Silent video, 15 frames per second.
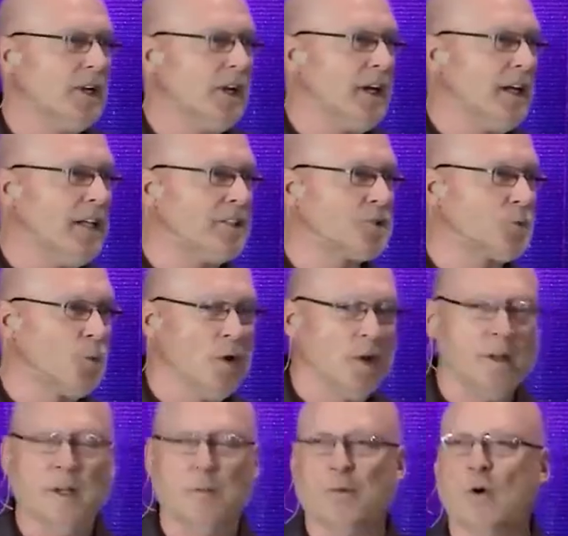it's
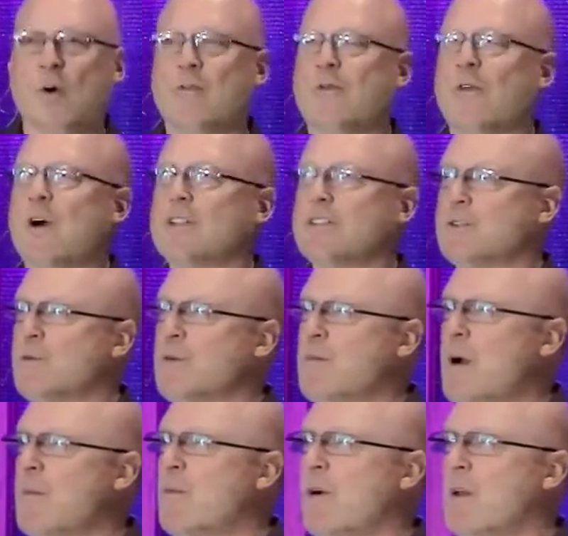really important for us to
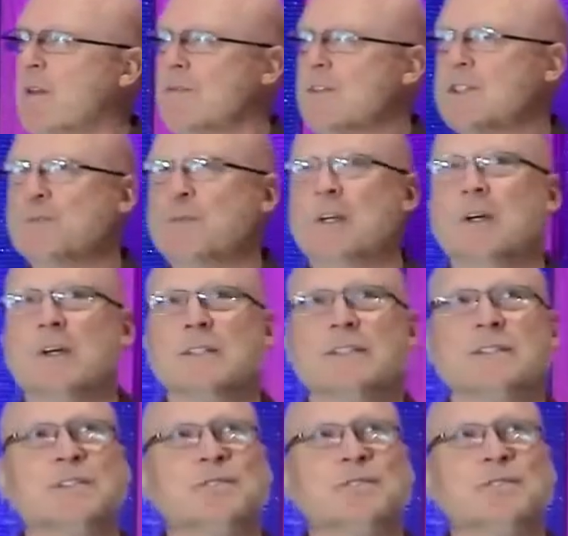remember all of this because